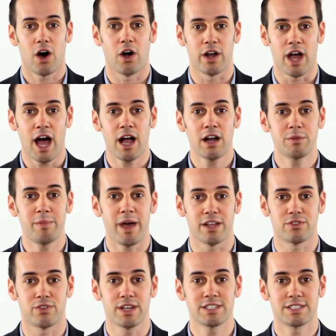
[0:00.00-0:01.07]
on hard
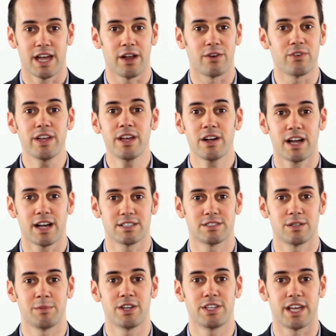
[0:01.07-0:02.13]
metrics and real
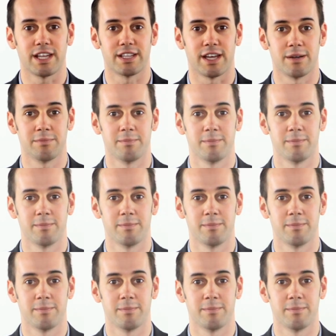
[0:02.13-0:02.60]
customer data.